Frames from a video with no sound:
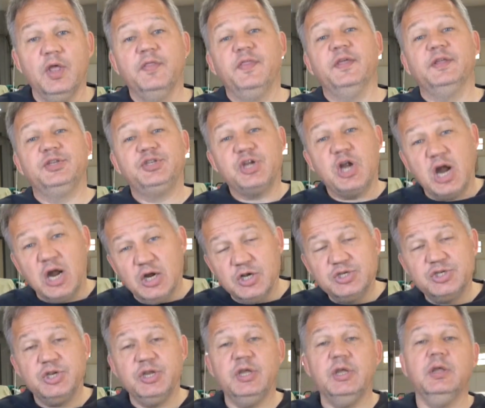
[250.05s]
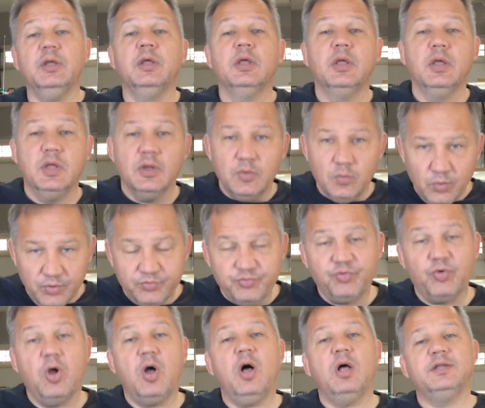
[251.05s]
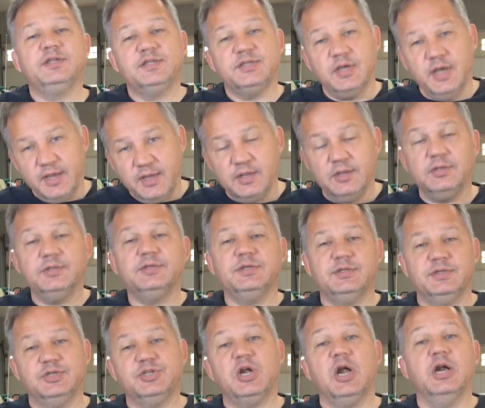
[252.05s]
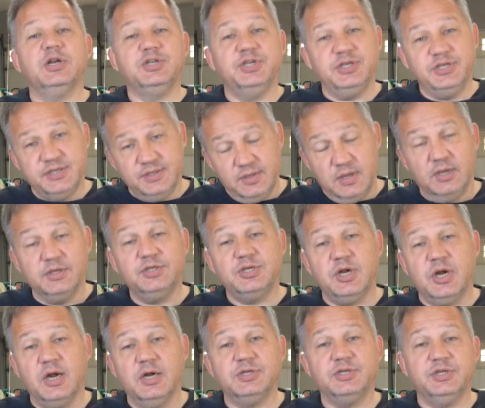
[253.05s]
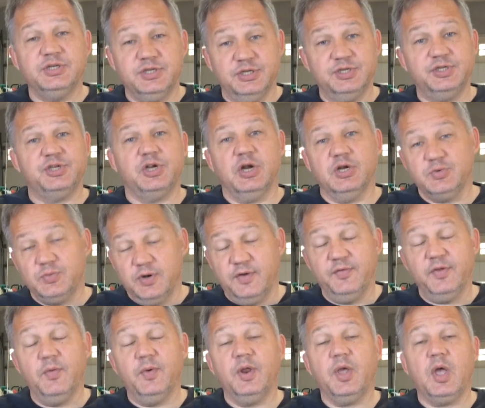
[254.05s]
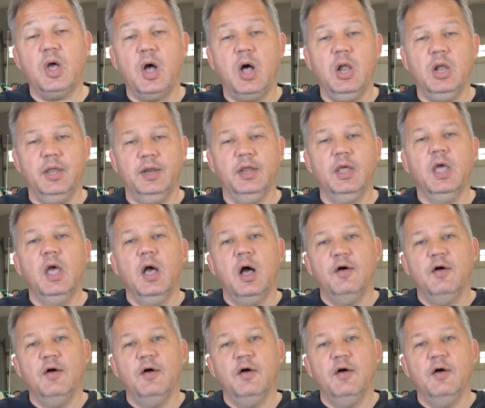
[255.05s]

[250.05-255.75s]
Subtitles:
the charging withdrawal cycles, the charging, uncharging, discharge, whatever you want to call it,